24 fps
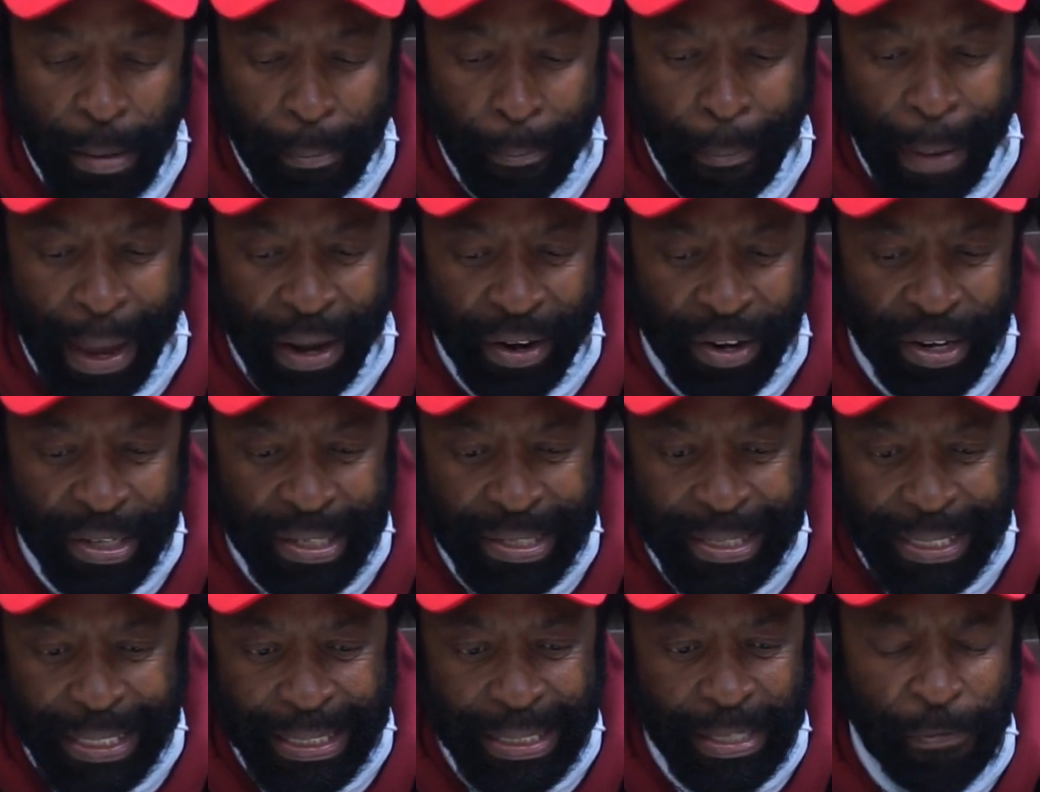marriage
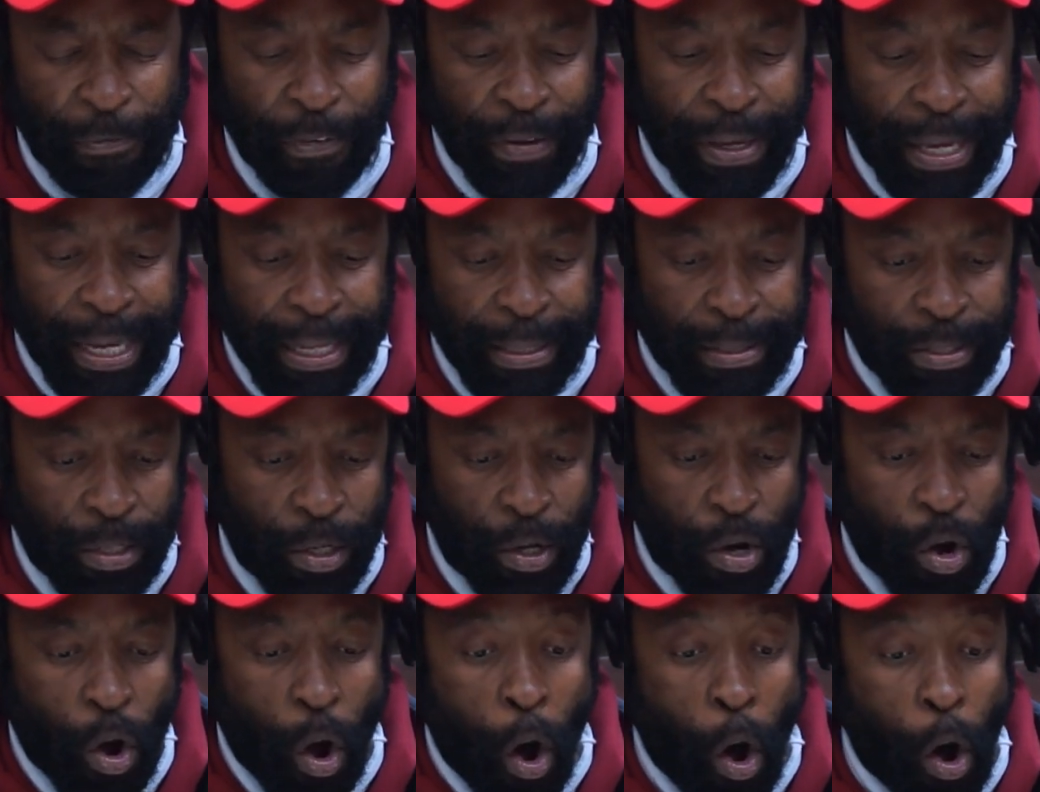certificates,
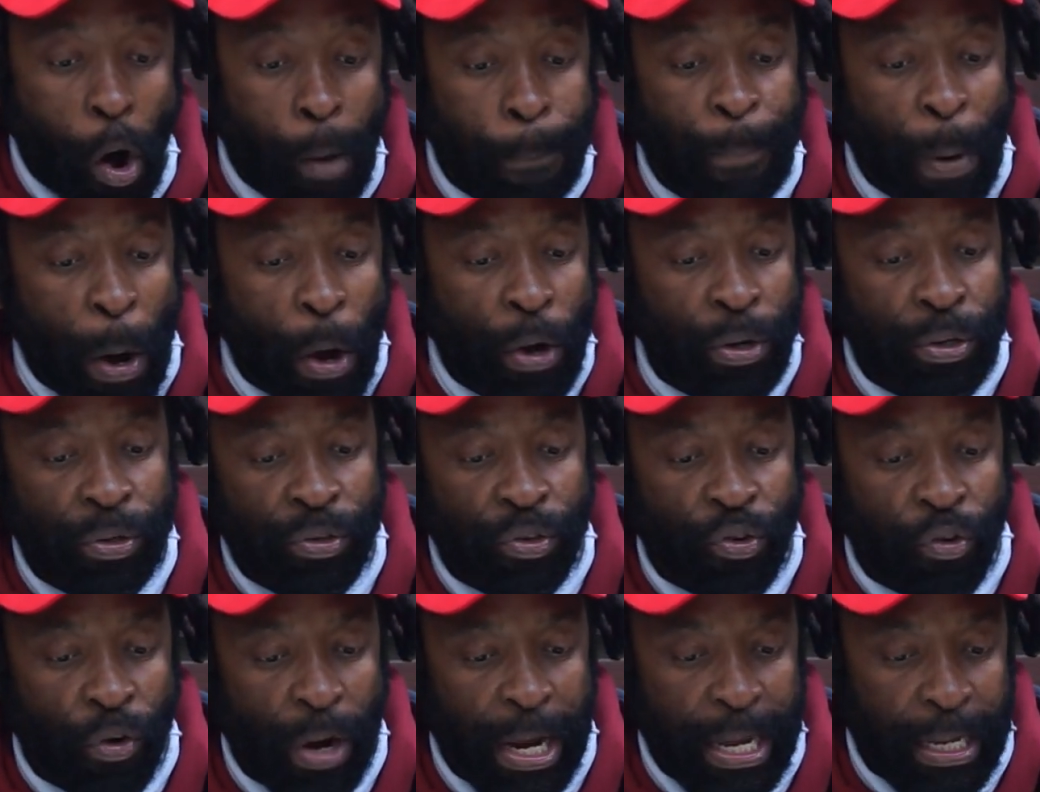or bond
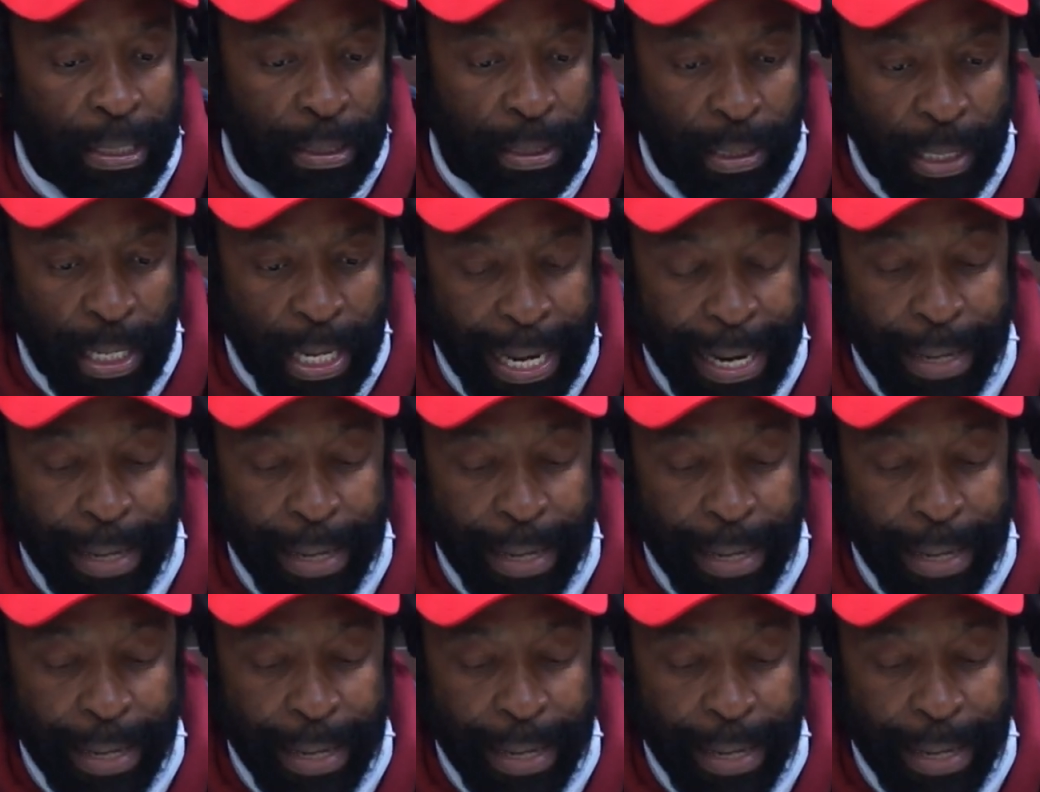trades.